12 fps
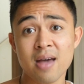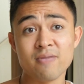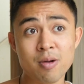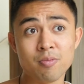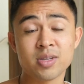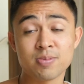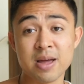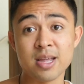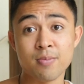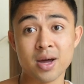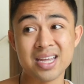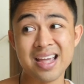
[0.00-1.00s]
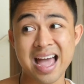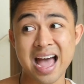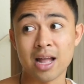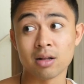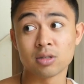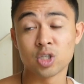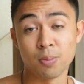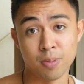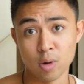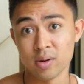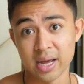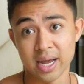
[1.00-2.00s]
if I'm spending money at
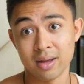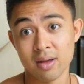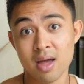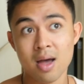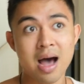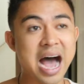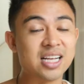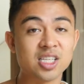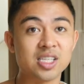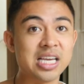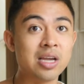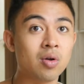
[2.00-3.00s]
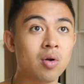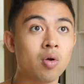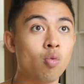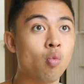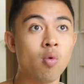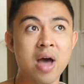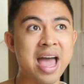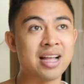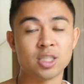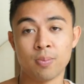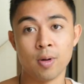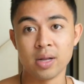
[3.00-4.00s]
Chipotle, I just eat at
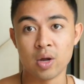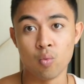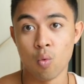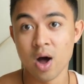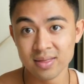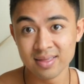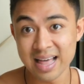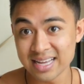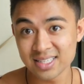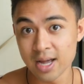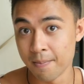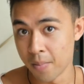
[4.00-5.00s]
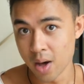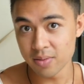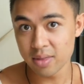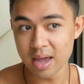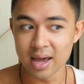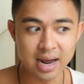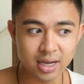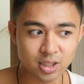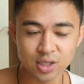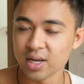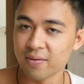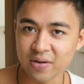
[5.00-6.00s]
Chipotle one less a month and I can
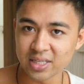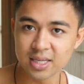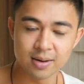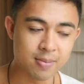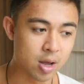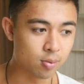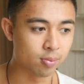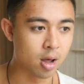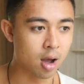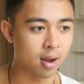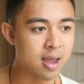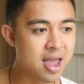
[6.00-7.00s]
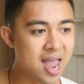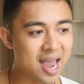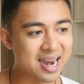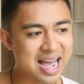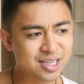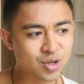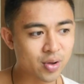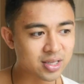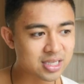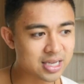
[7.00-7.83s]
just invest it in my own blog. And as you can